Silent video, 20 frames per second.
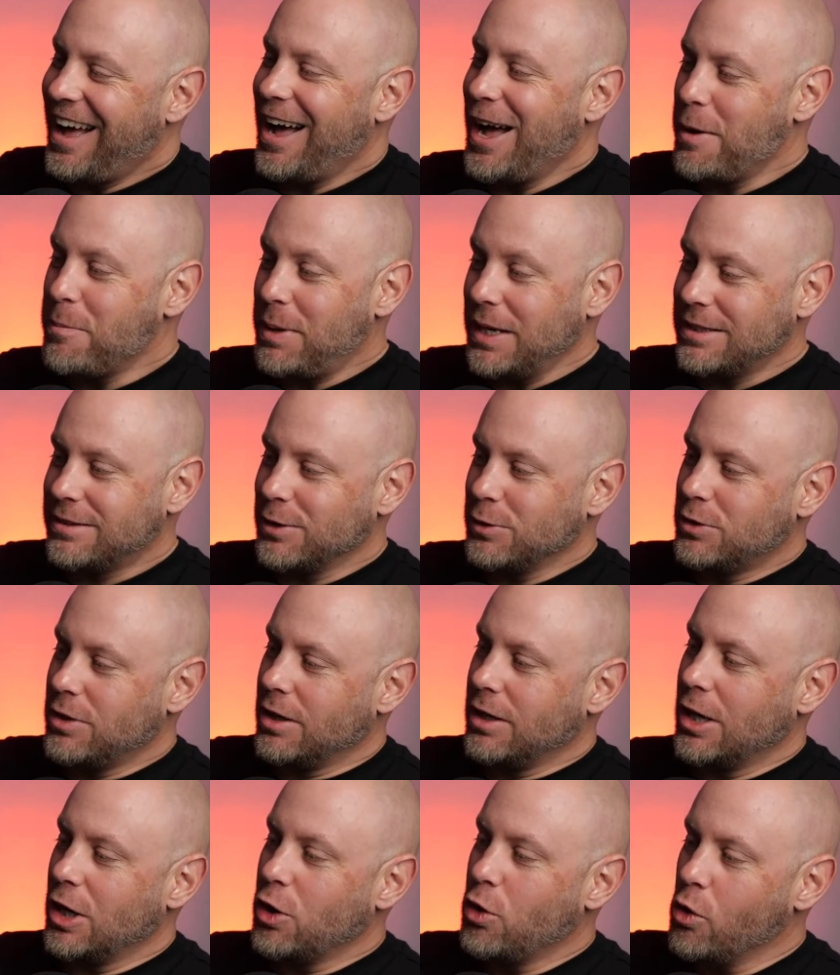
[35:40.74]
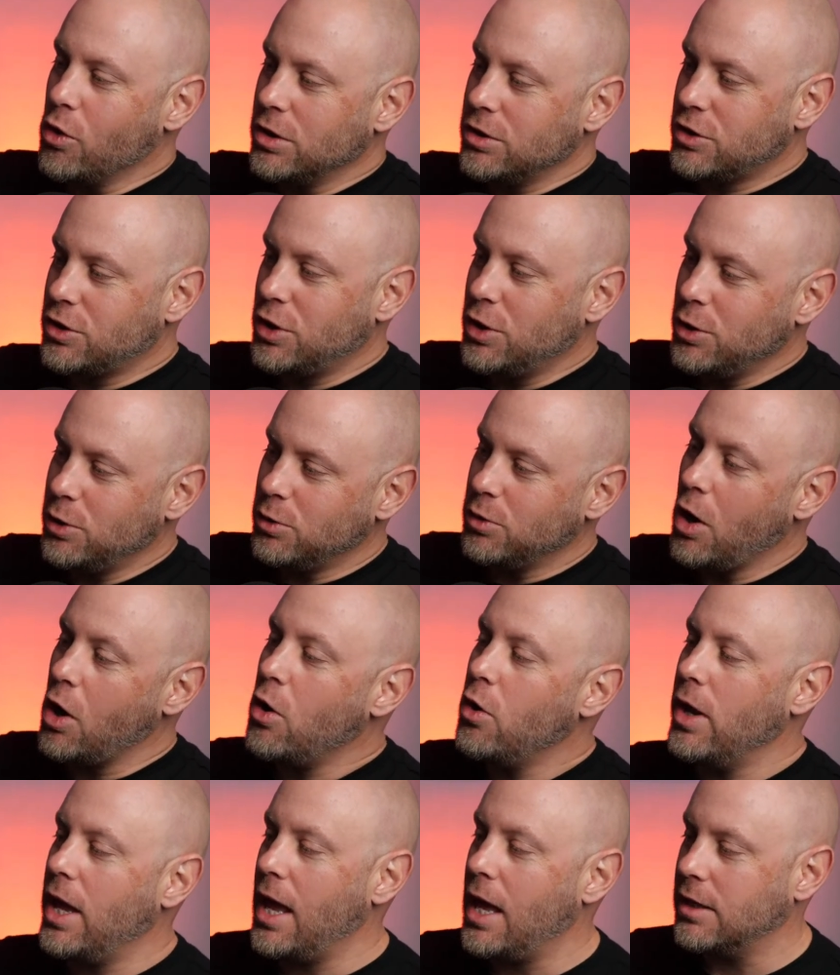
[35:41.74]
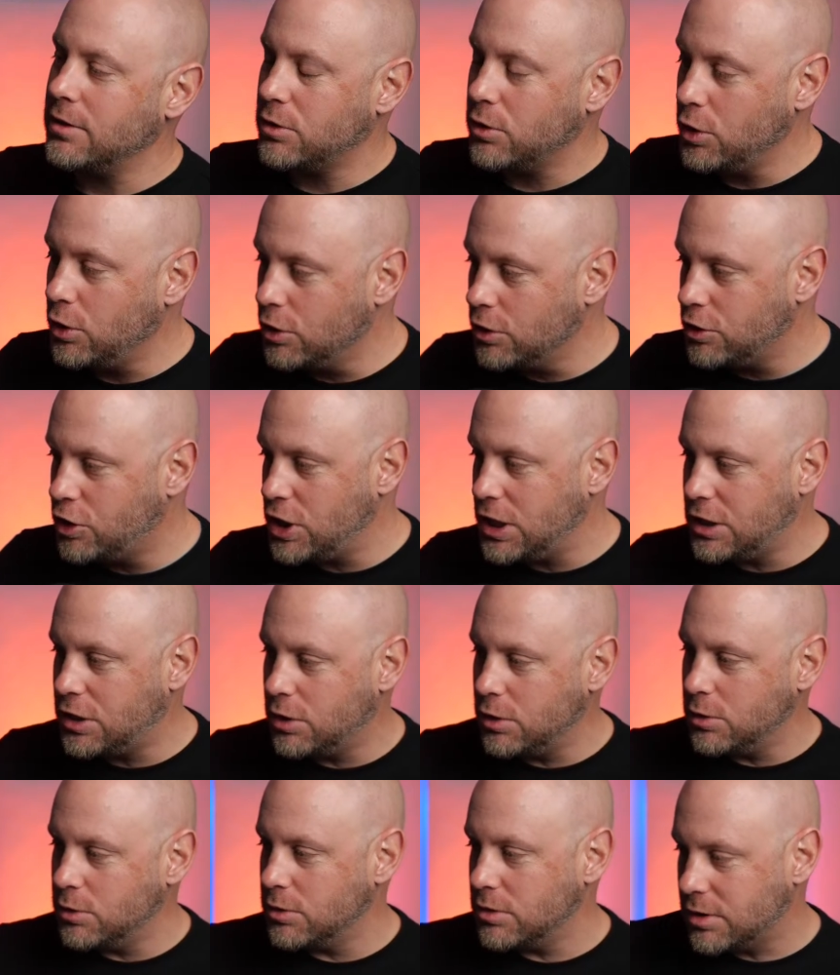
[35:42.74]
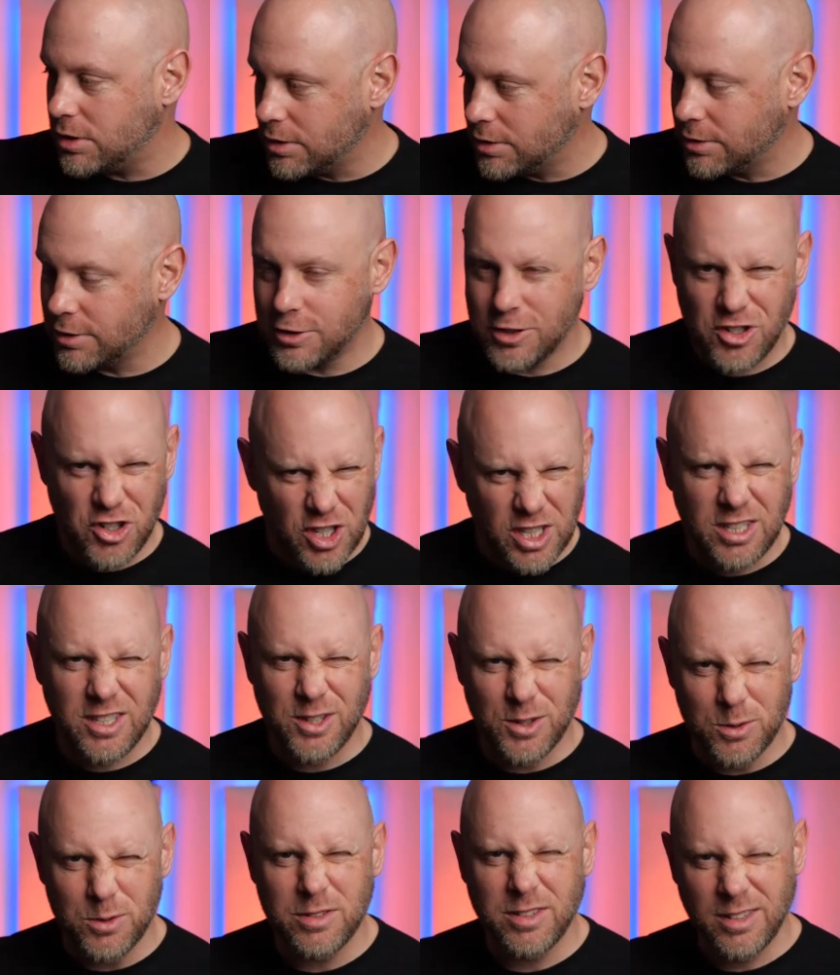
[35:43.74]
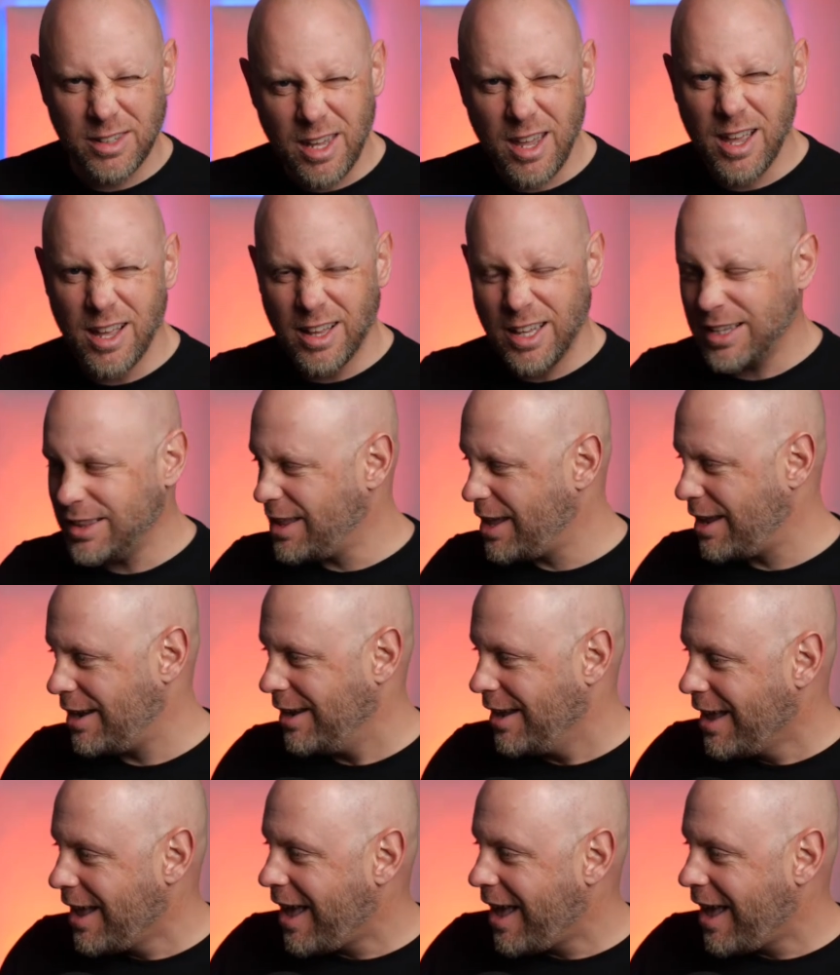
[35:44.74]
Big slow target, Gorns 2. Oh, yeah. So you're G2s. G2s. Yeah, I like that.